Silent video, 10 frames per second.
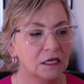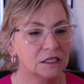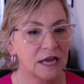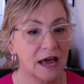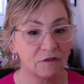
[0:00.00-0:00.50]

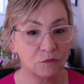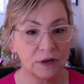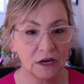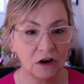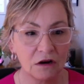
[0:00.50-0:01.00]
To have a
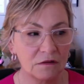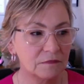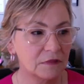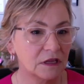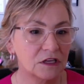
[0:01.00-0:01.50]
reader.
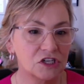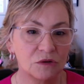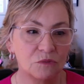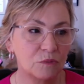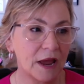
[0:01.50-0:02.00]

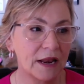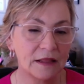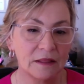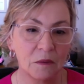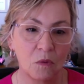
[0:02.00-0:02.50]
She read it
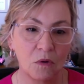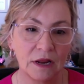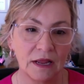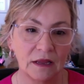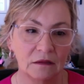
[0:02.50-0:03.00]
in the
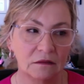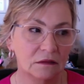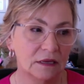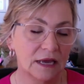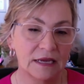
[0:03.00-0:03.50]
morning
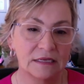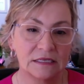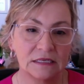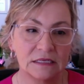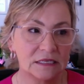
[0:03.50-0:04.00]
and
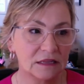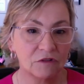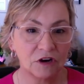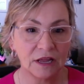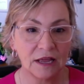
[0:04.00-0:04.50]

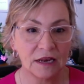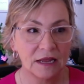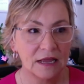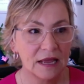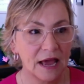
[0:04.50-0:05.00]
delivered it
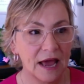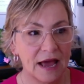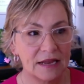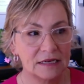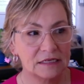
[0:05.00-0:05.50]

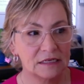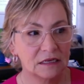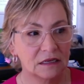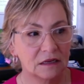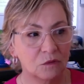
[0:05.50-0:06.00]
and
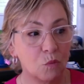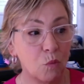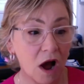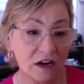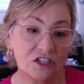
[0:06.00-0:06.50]

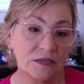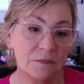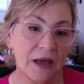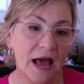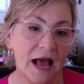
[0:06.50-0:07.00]
watched it
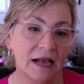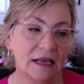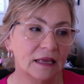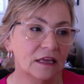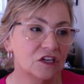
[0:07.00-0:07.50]

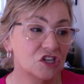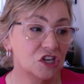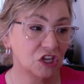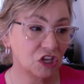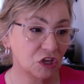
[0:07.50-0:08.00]
back. She
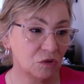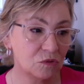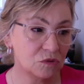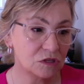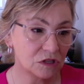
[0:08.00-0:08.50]
could
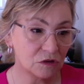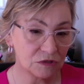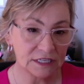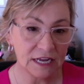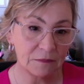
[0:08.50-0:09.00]
use
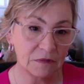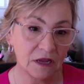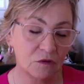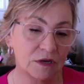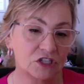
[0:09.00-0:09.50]
those same
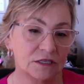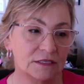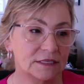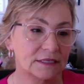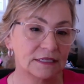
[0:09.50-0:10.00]
9
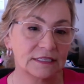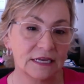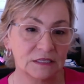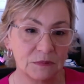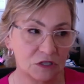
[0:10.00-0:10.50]
questions as an
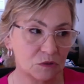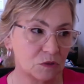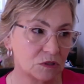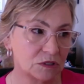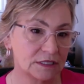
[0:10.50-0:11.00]
assessment
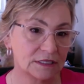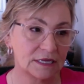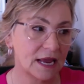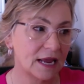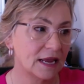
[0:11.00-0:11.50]
tool to
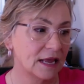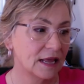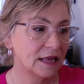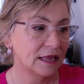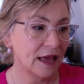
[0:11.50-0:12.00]
say,
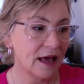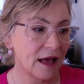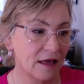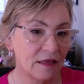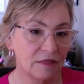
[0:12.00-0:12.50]
yeah,